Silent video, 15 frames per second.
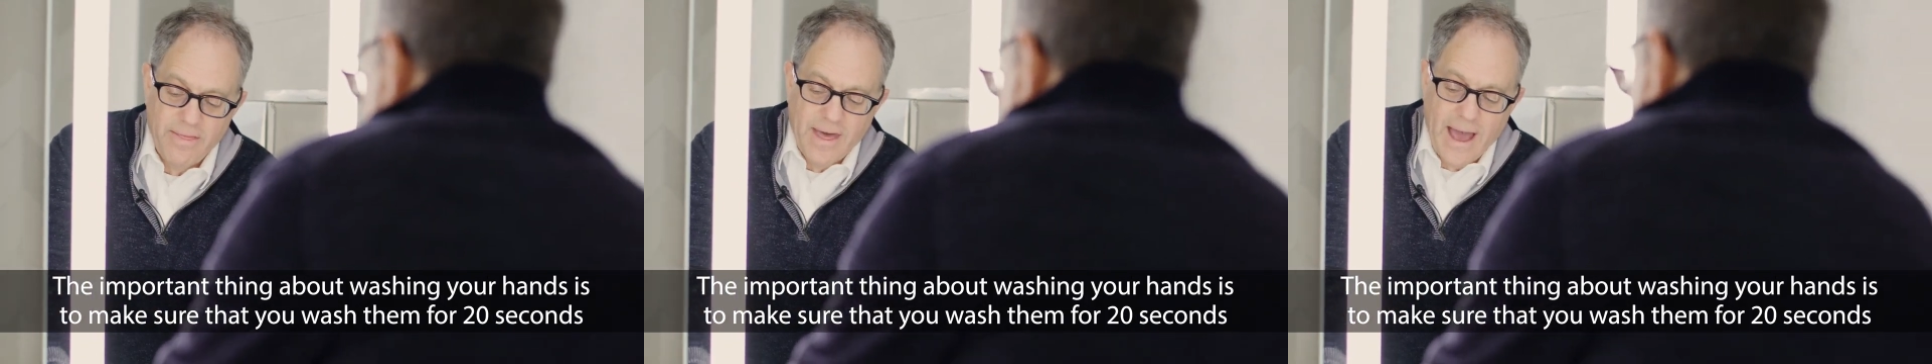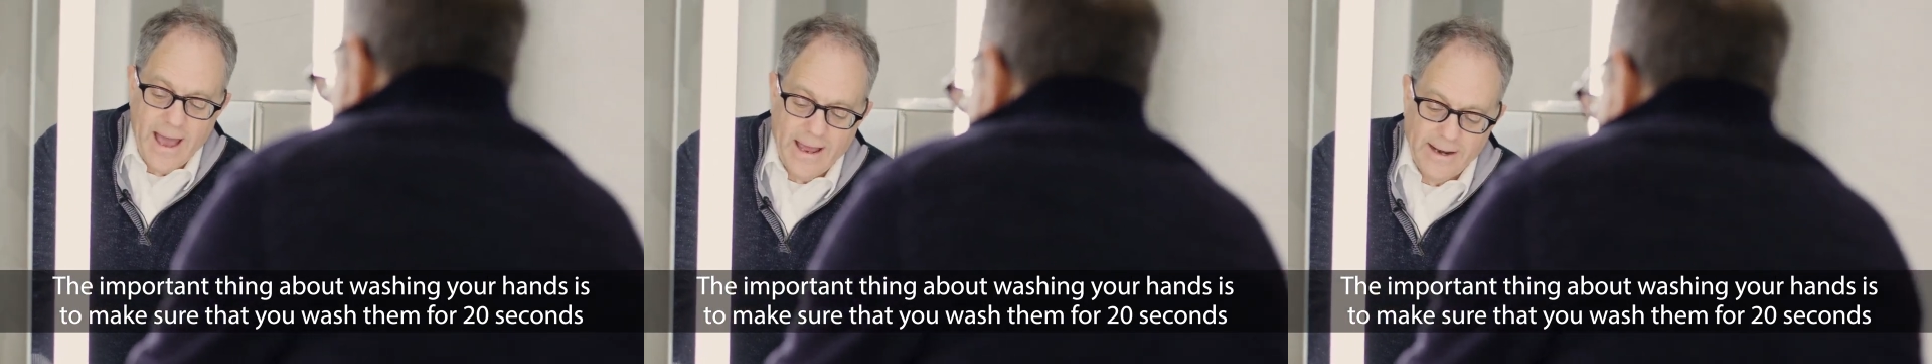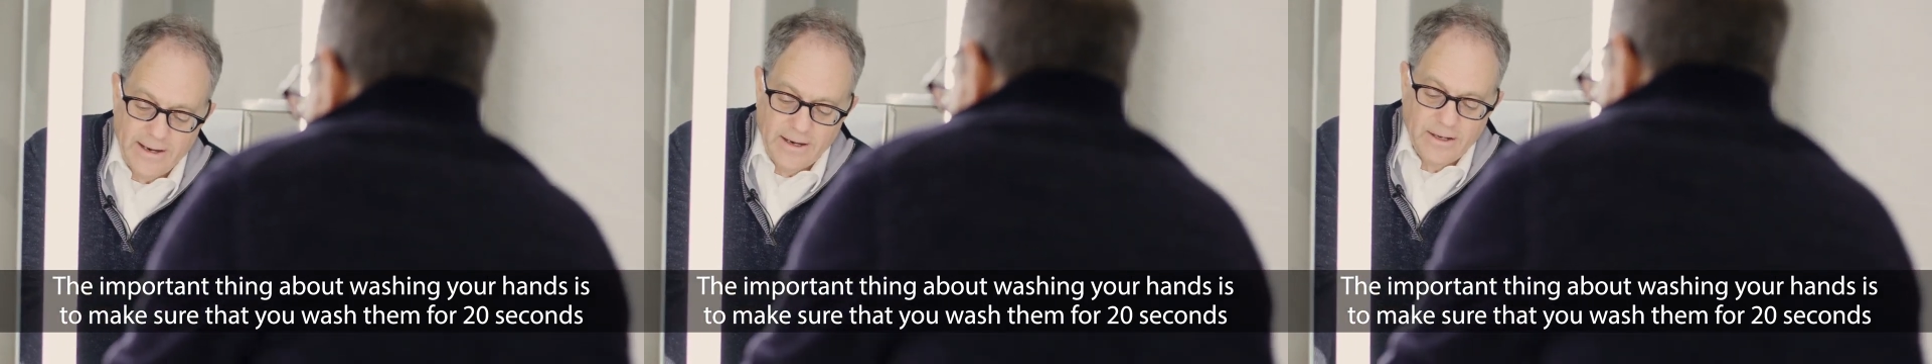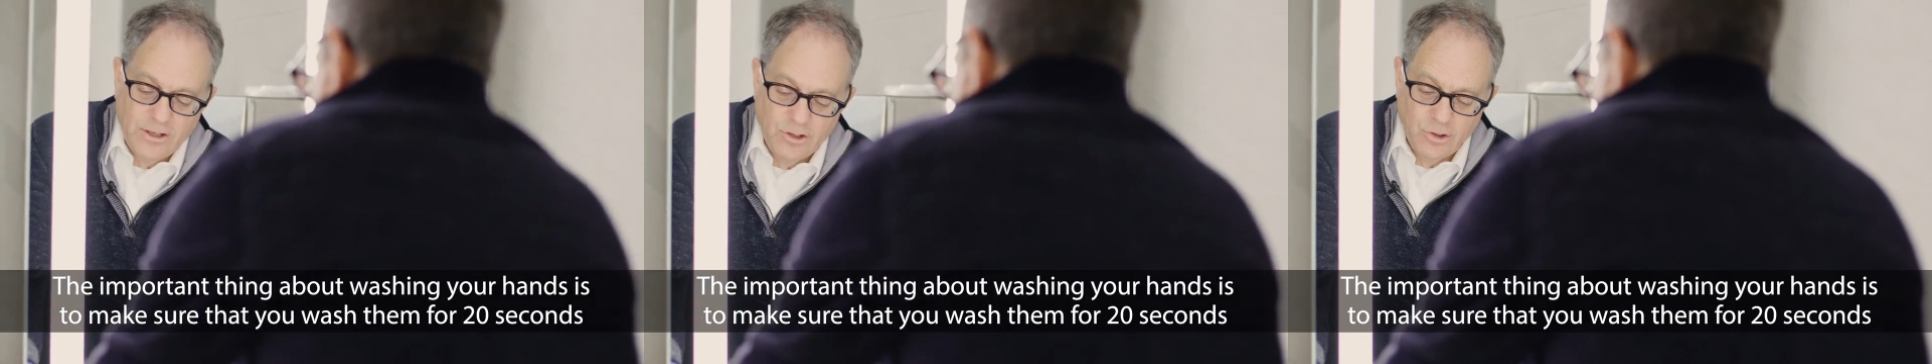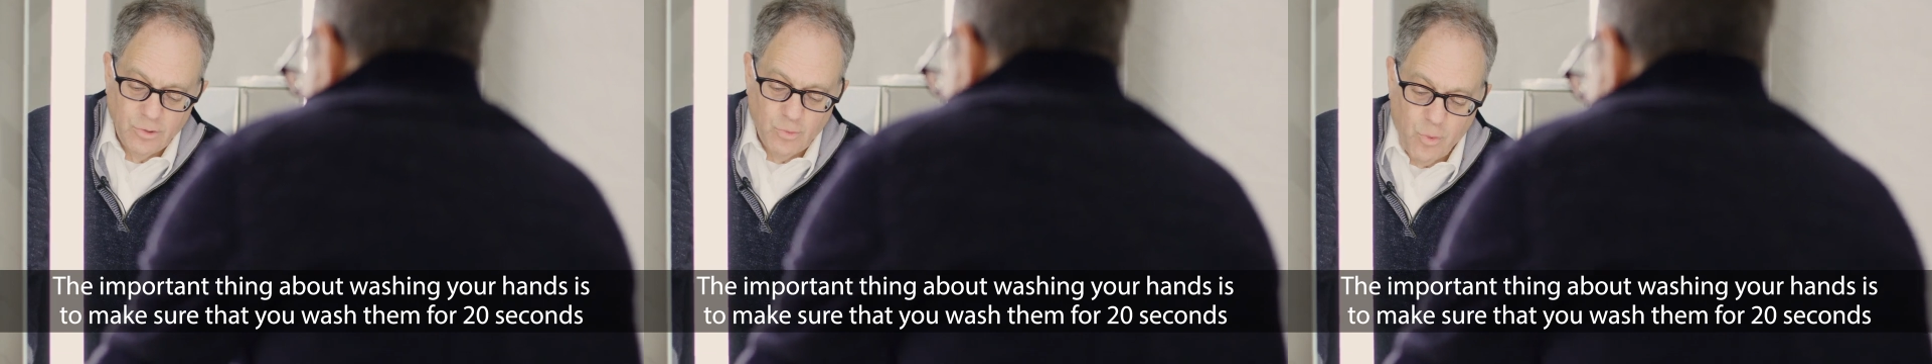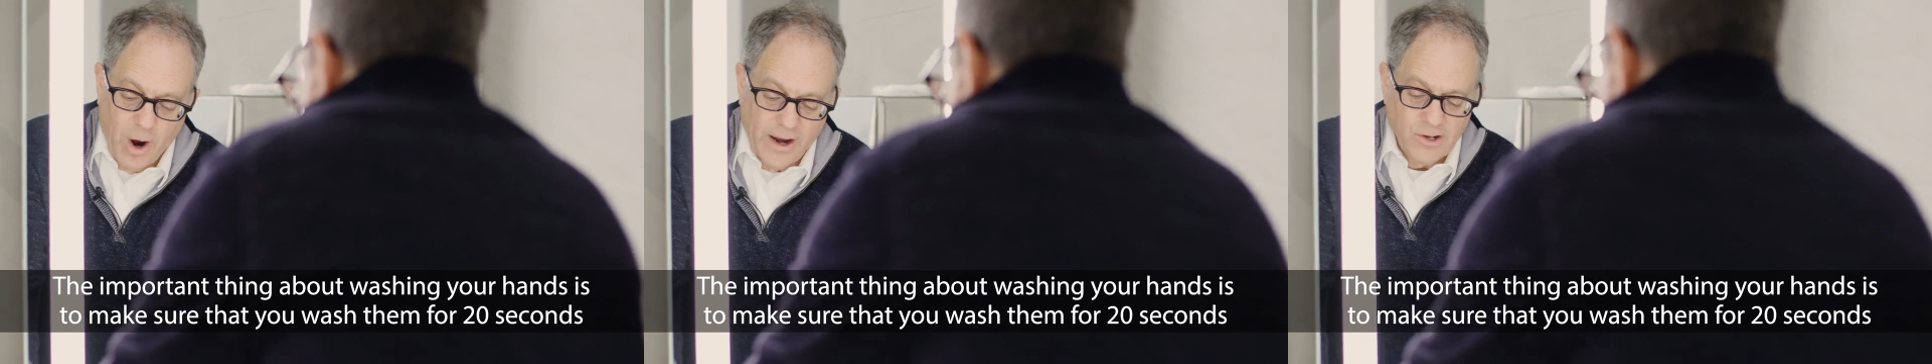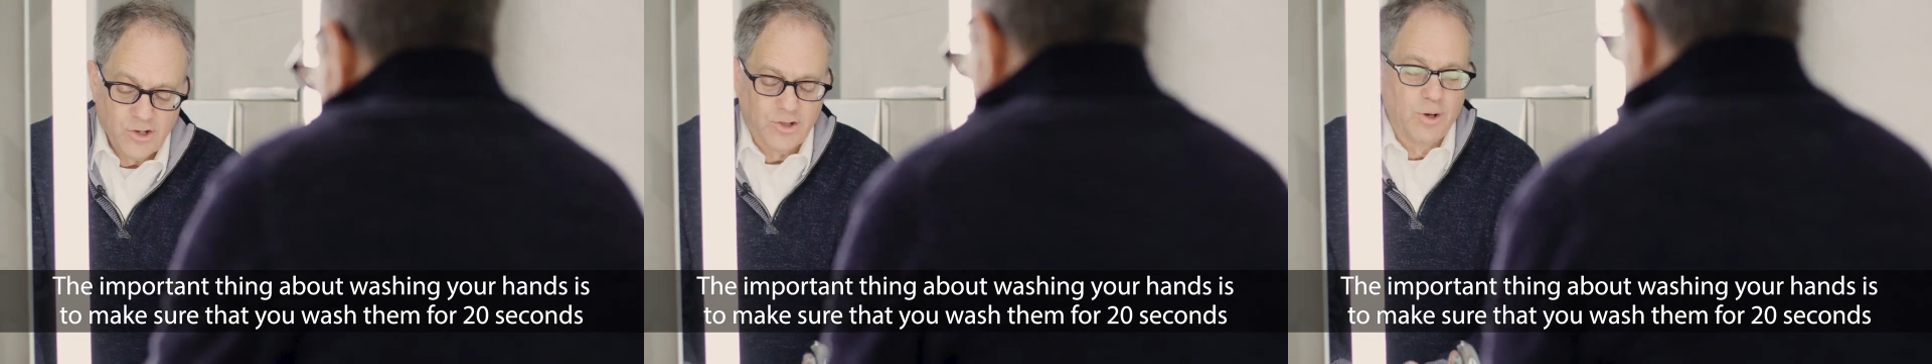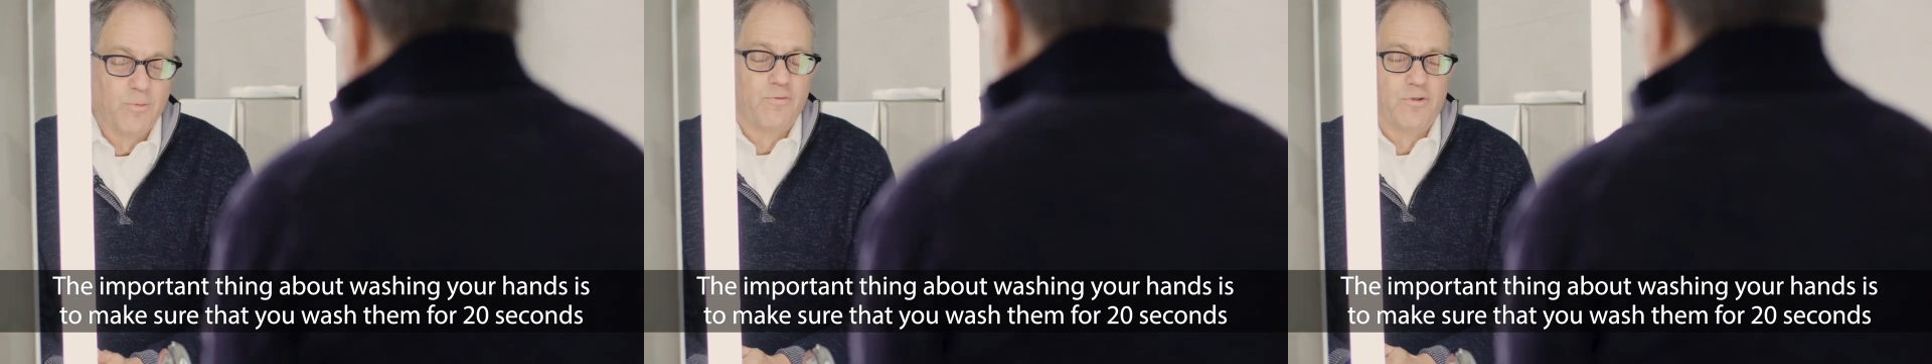that you
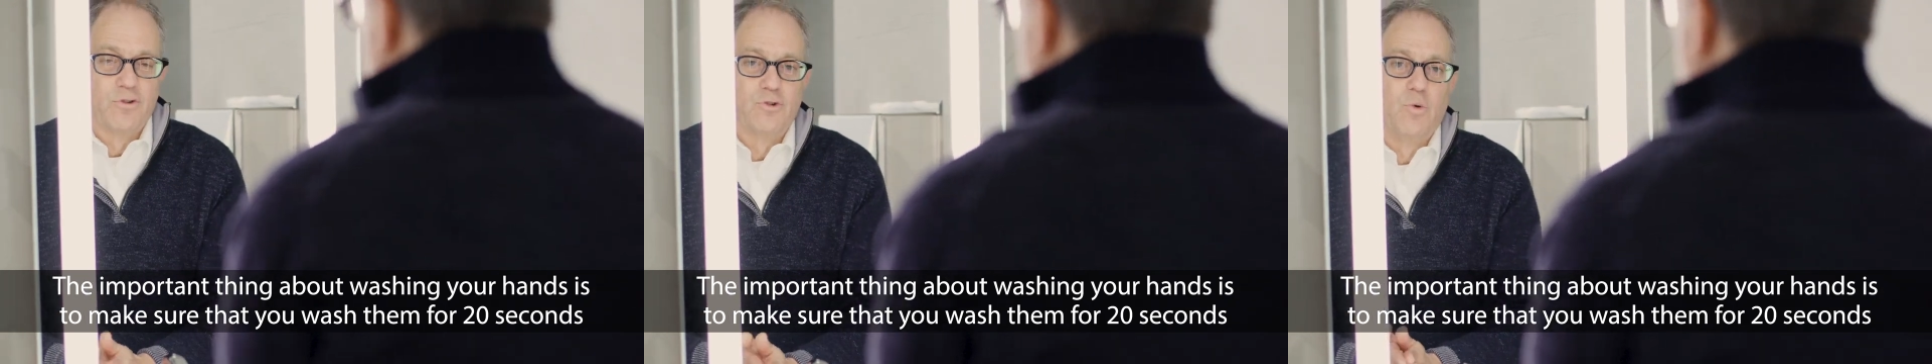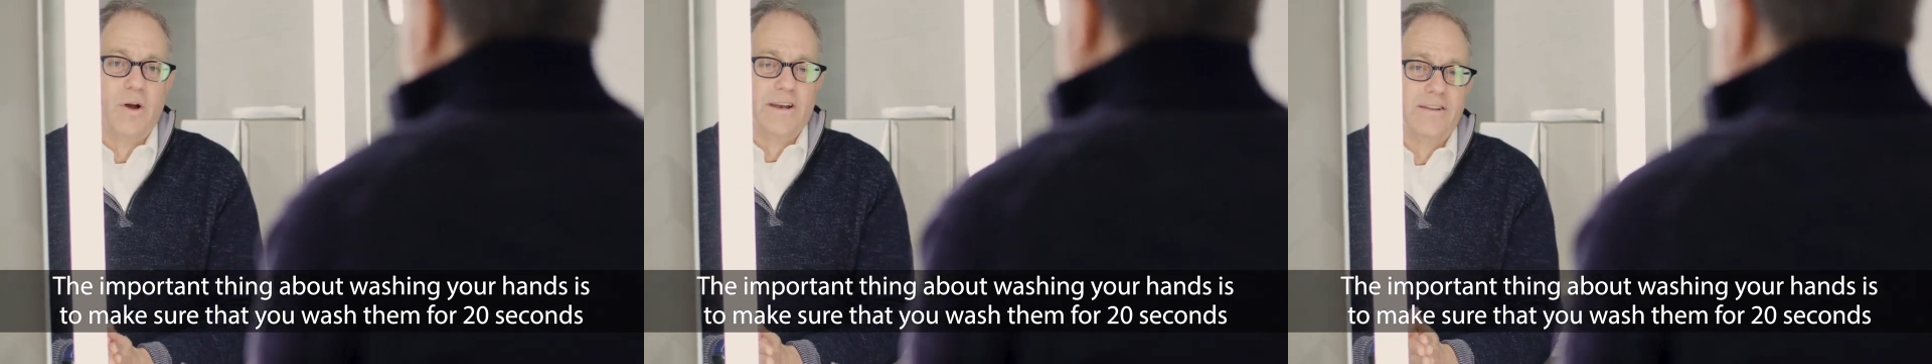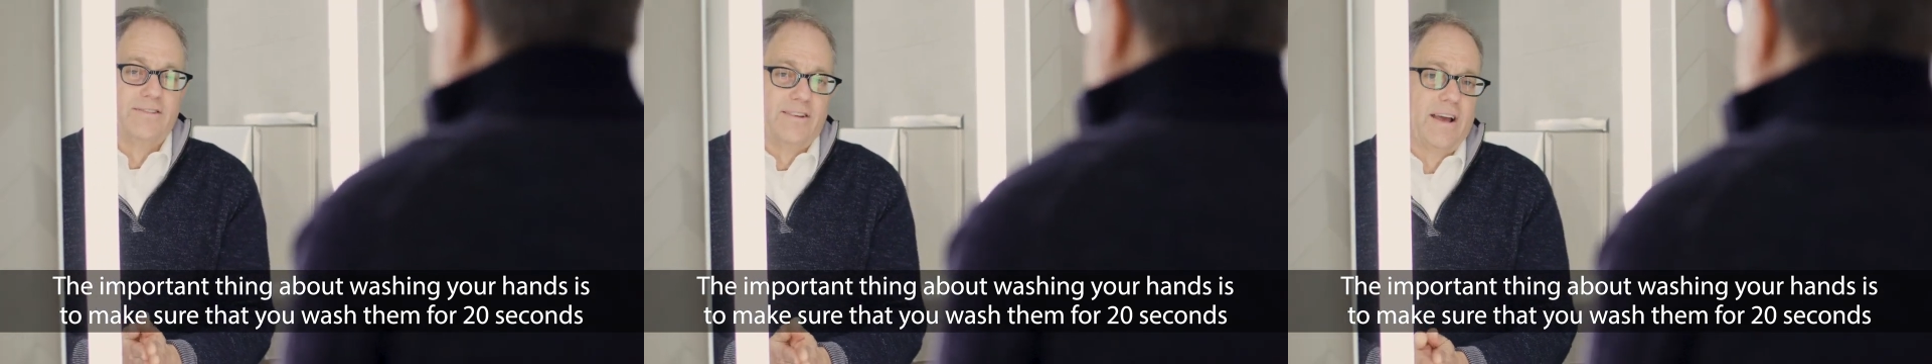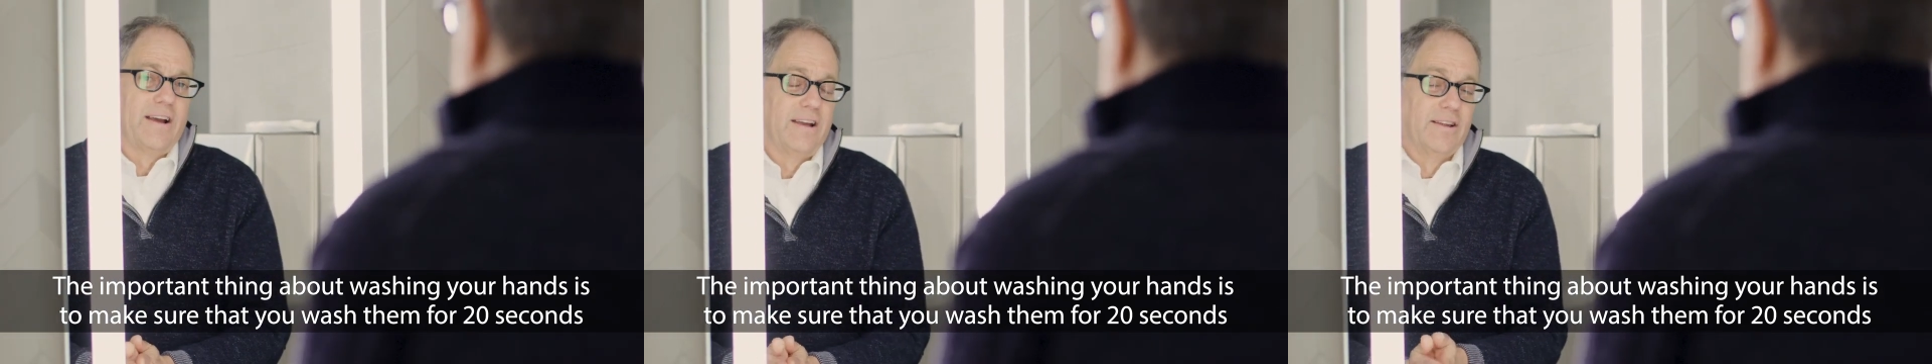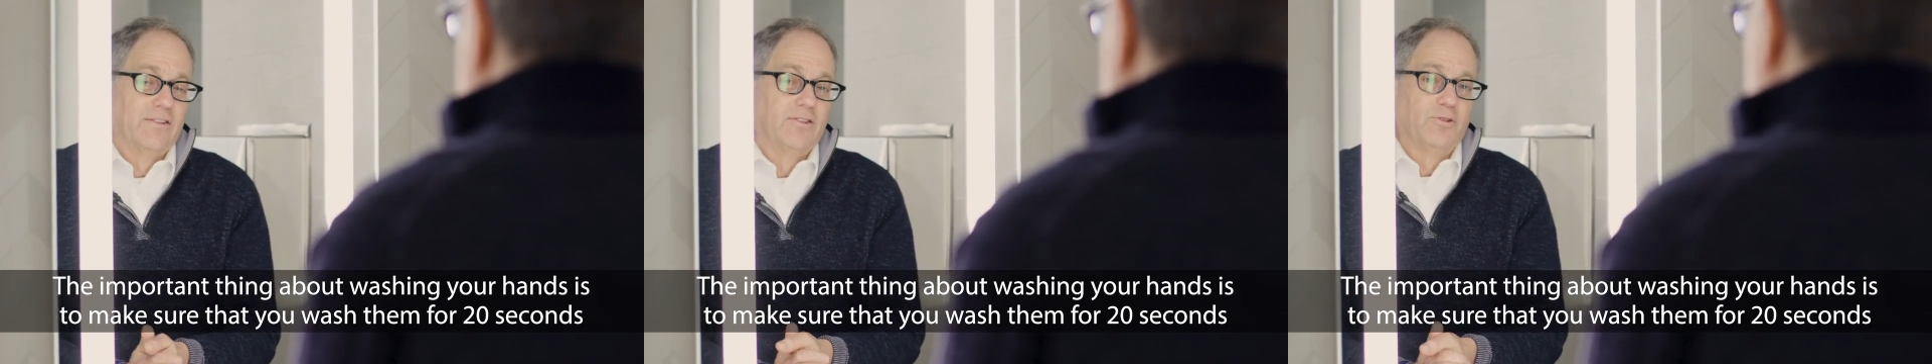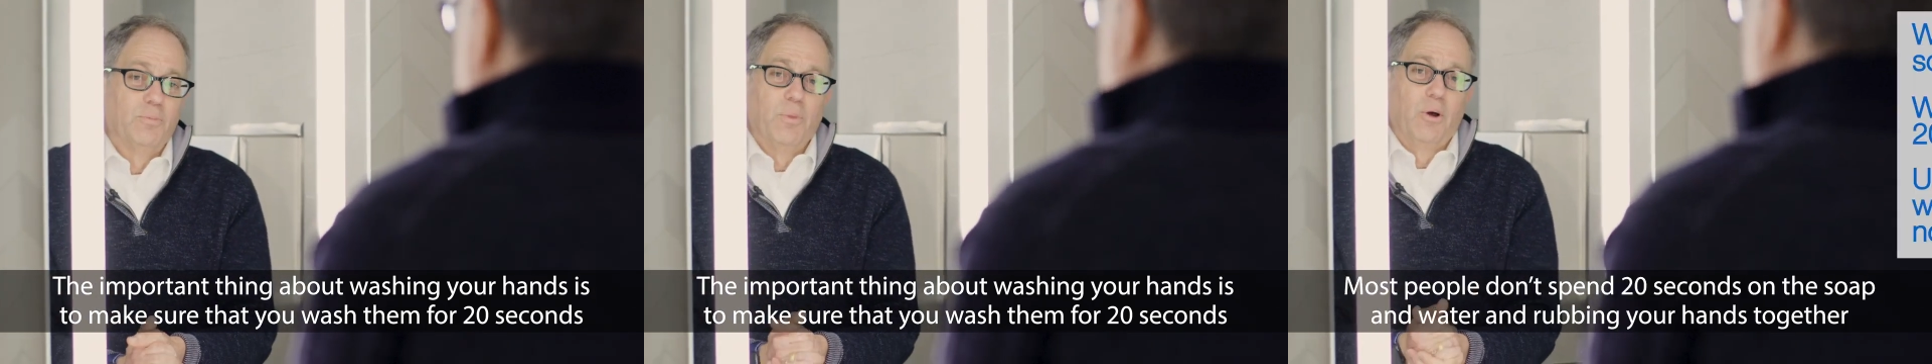wash them for 20 seconds.